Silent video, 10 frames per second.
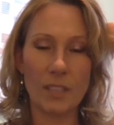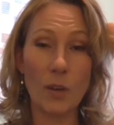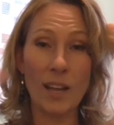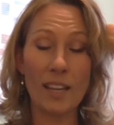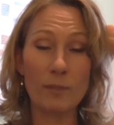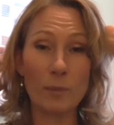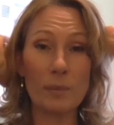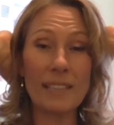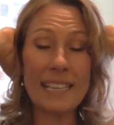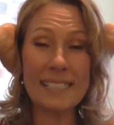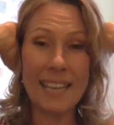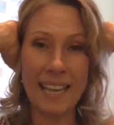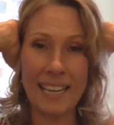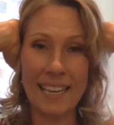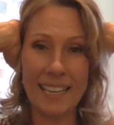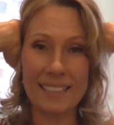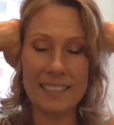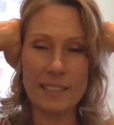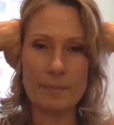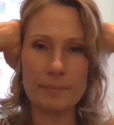Go ahead and replace that
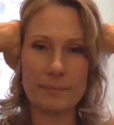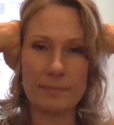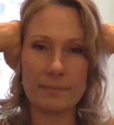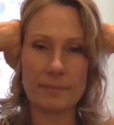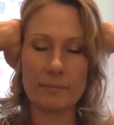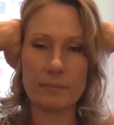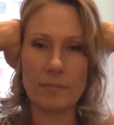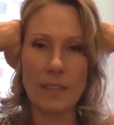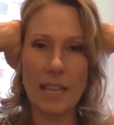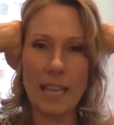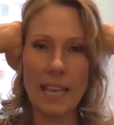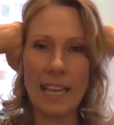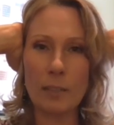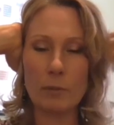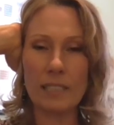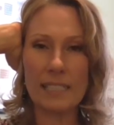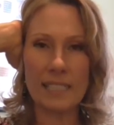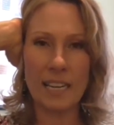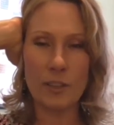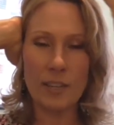hand and release
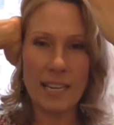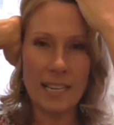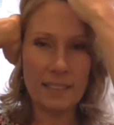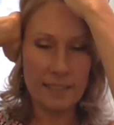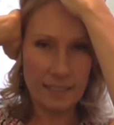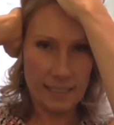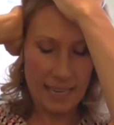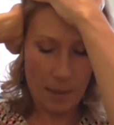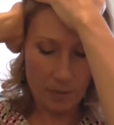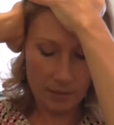the other hand and tap